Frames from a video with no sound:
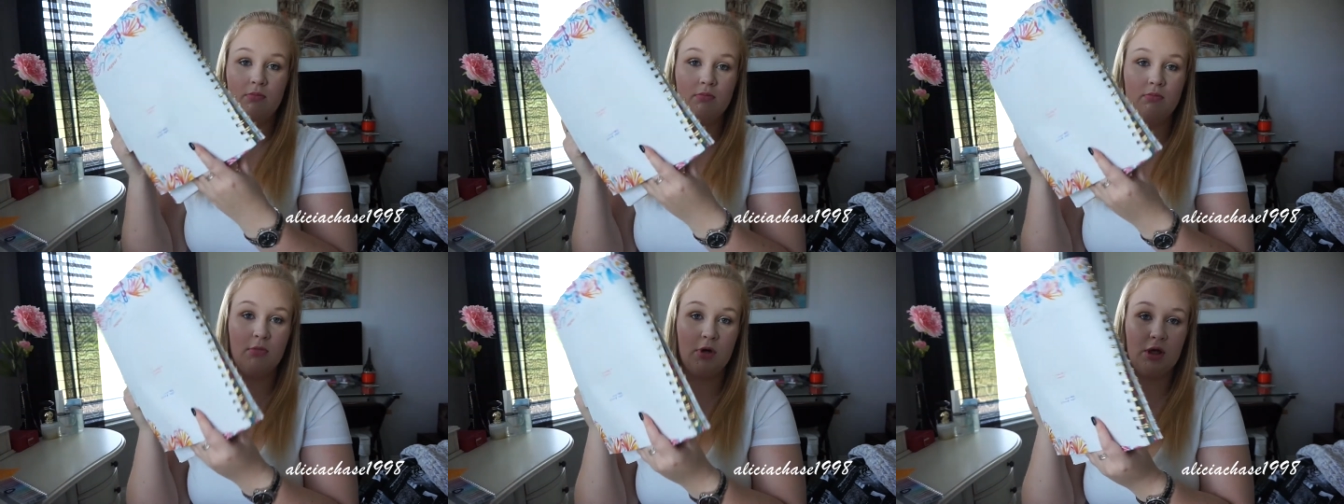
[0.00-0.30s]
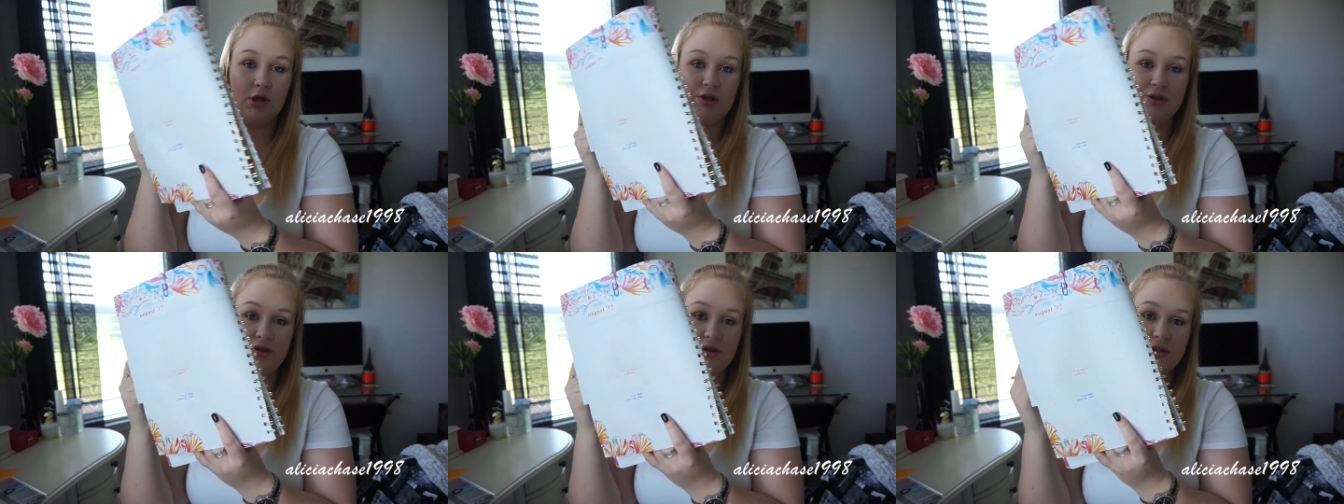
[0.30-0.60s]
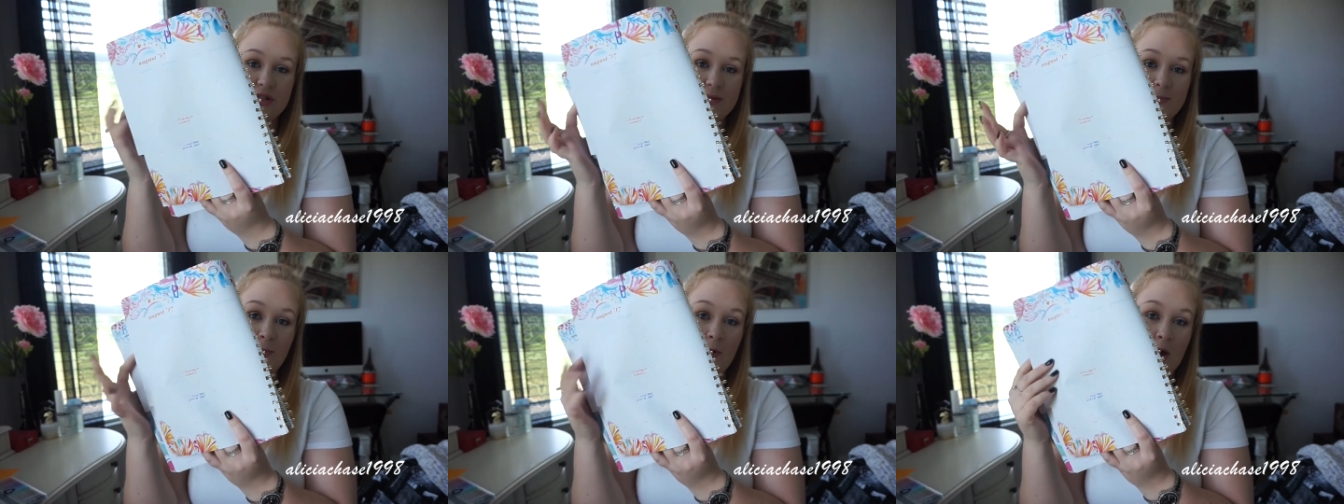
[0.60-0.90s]
month
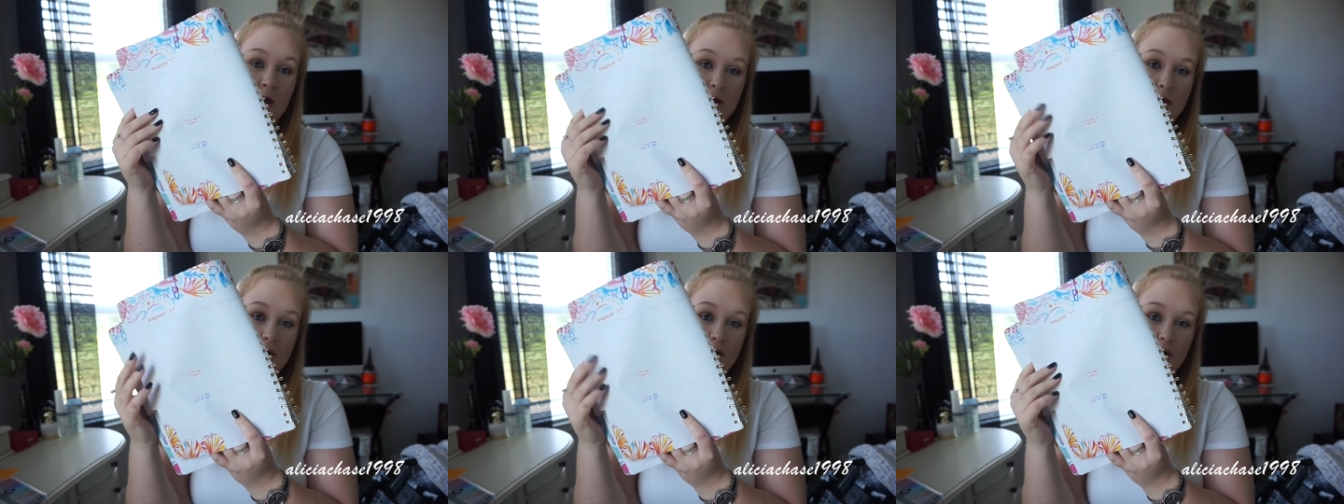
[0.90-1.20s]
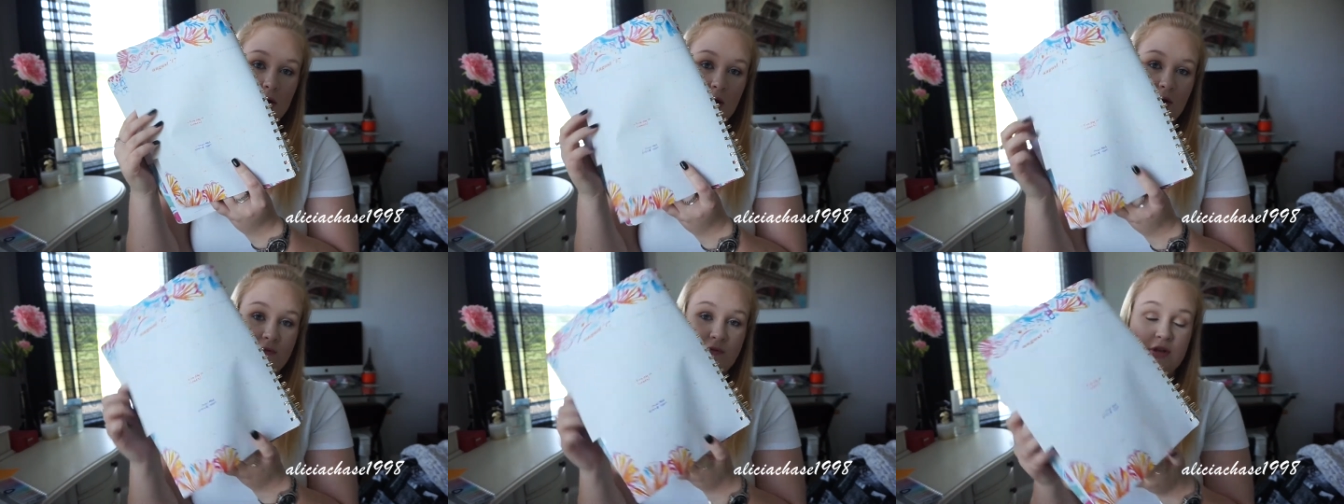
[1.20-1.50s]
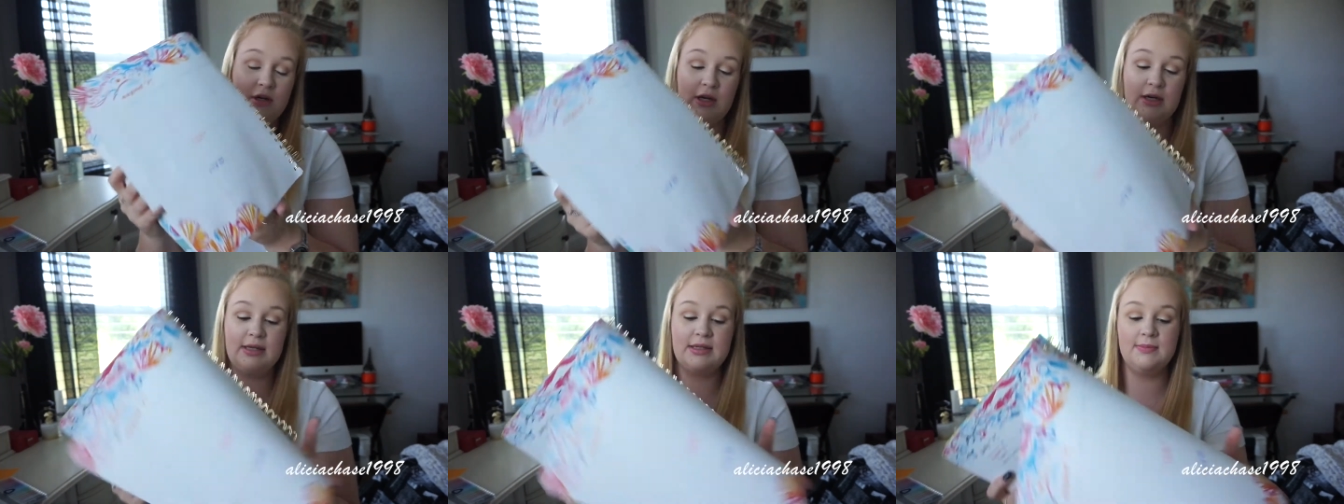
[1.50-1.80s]
spread of
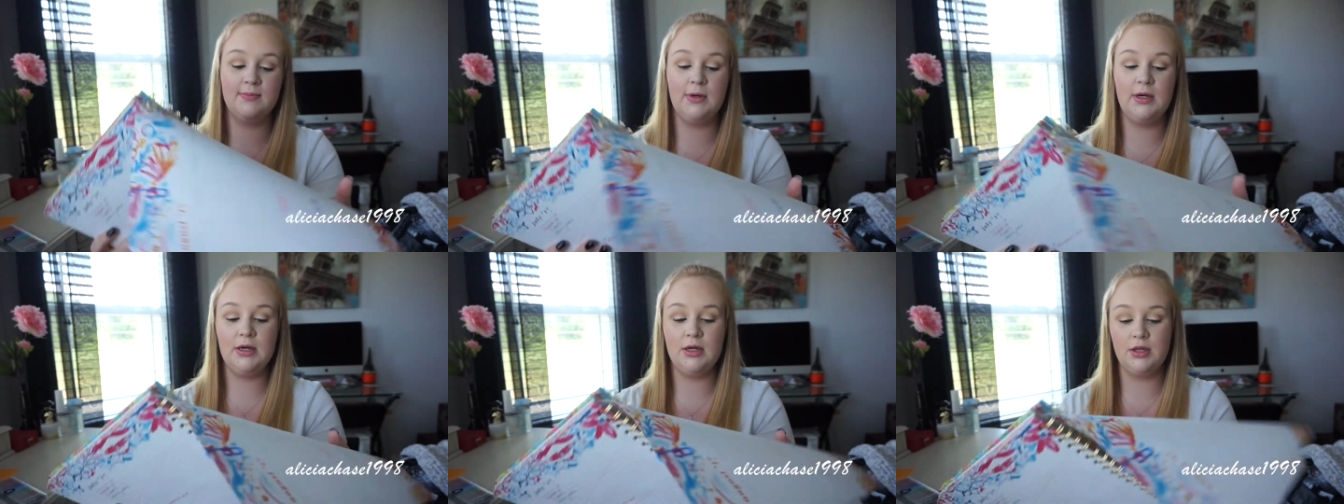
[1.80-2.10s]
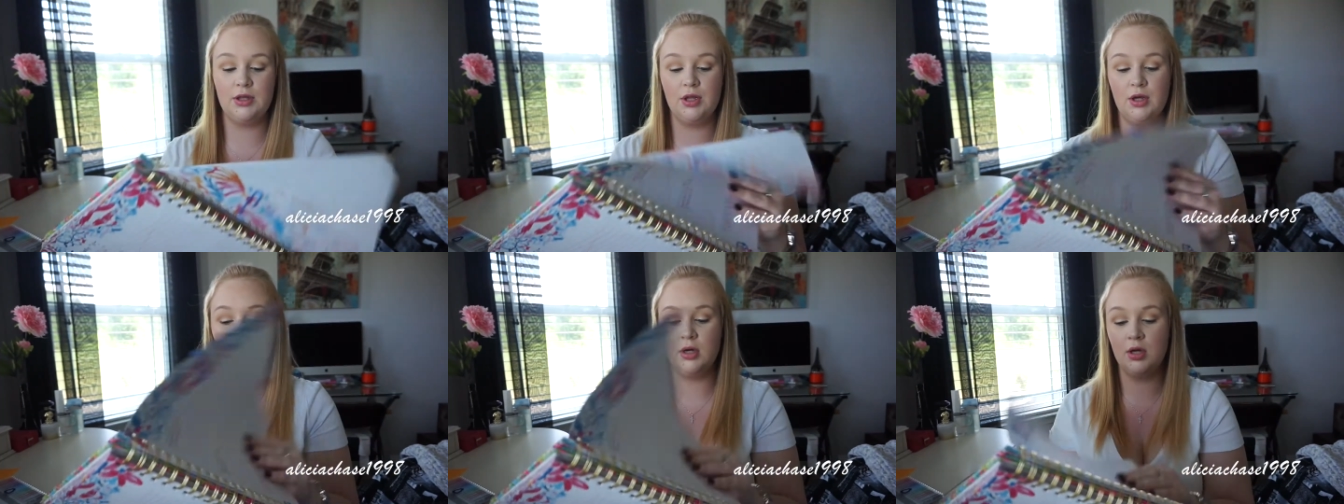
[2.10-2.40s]
the next month,